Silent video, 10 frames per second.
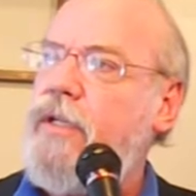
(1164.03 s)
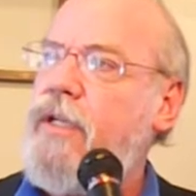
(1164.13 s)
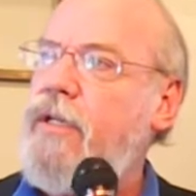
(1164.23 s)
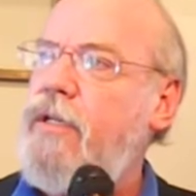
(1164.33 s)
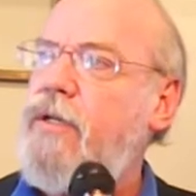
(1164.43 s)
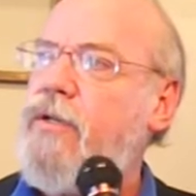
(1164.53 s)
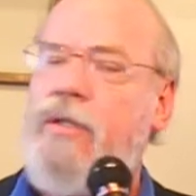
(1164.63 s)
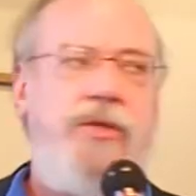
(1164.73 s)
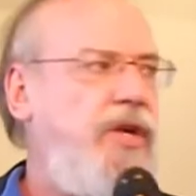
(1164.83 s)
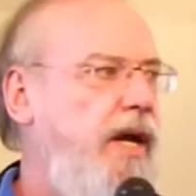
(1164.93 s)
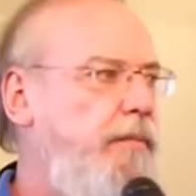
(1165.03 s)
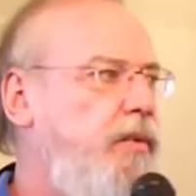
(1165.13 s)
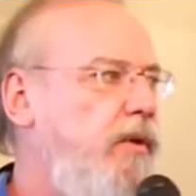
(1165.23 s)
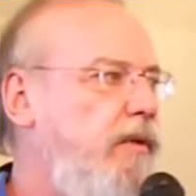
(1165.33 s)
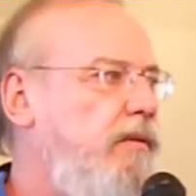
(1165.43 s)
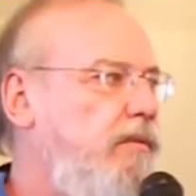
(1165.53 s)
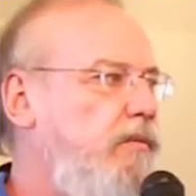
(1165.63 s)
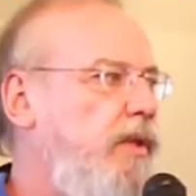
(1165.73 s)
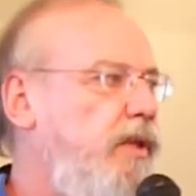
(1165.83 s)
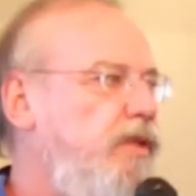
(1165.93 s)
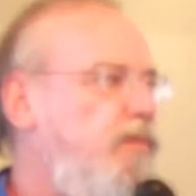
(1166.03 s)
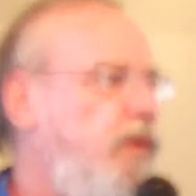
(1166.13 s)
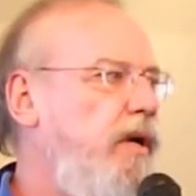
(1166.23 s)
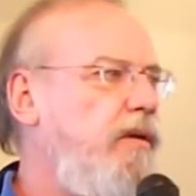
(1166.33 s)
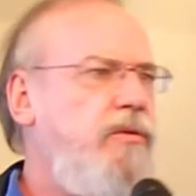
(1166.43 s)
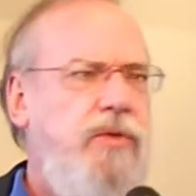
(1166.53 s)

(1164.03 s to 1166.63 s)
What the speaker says: end the chapter with this prayer.